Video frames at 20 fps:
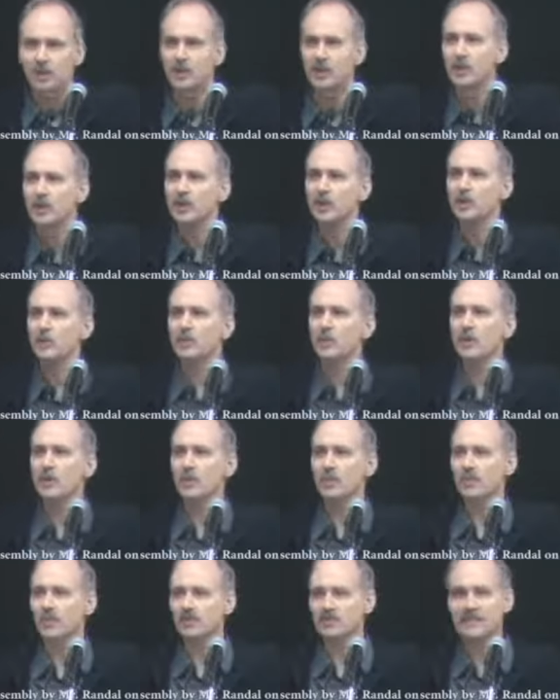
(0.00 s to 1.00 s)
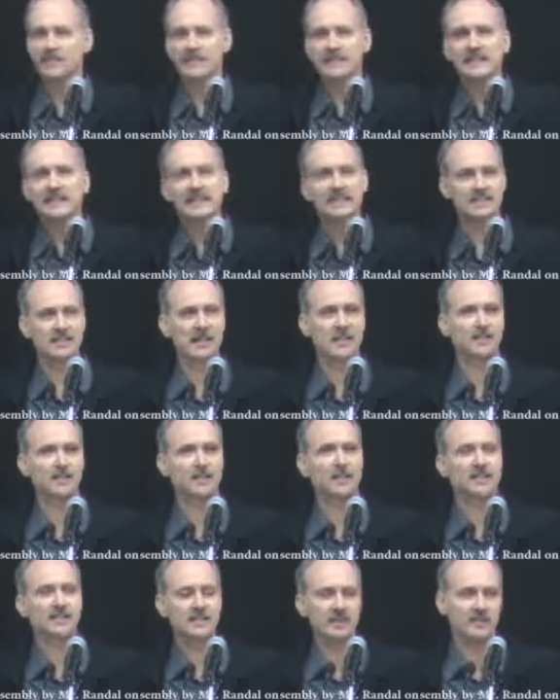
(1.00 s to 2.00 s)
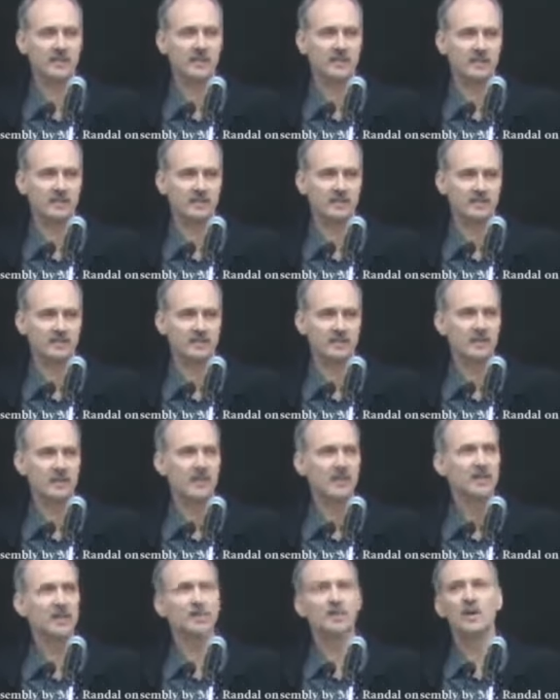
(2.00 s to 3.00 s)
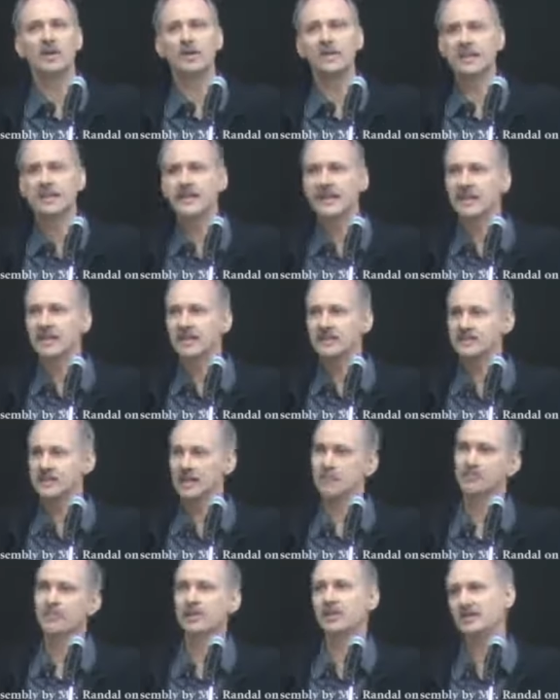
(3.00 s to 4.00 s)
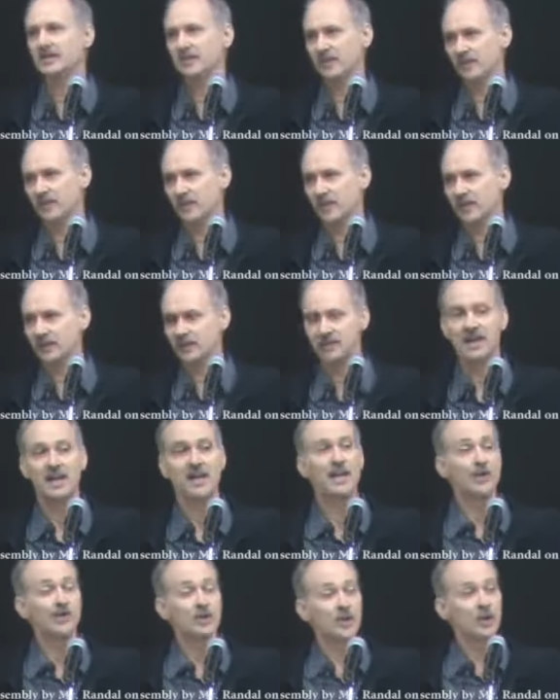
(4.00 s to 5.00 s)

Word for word: You will see something different. You will hear something different.